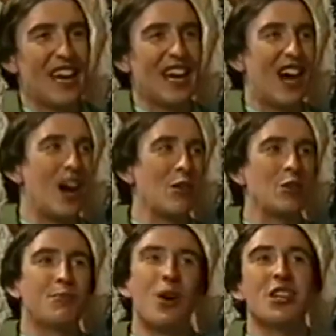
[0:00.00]
That, it, I
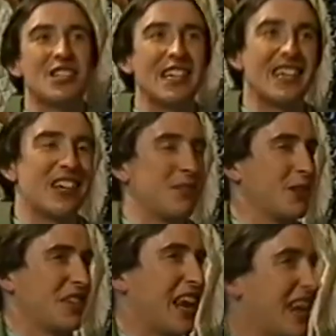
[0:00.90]
was personally
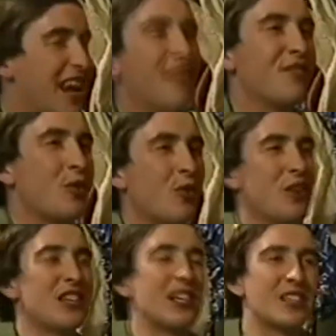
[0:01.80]
gutted because I love the,
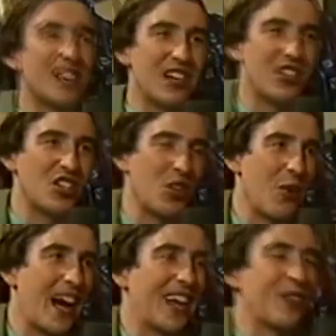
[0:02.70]
those little touches
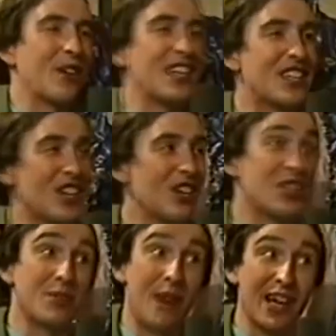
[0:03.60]
you add. The way yeah. you
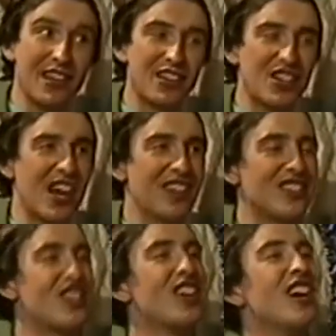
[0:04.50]
turn, smile at the
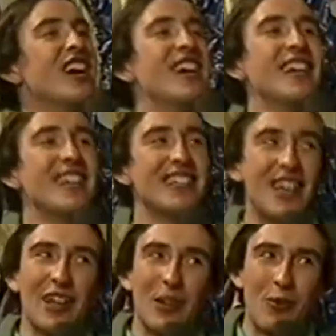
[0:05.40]
judge. Well,
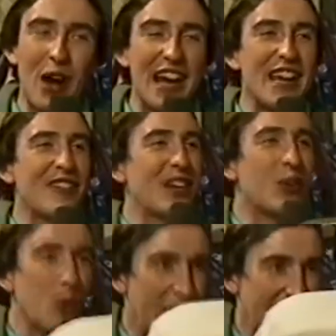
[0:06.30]
a little wave, a
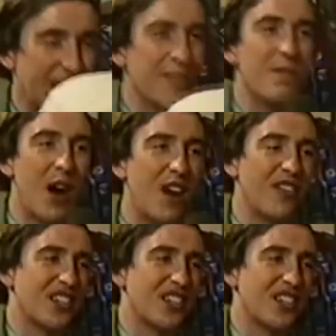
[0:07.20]
little wink. It doesn't Marvellous.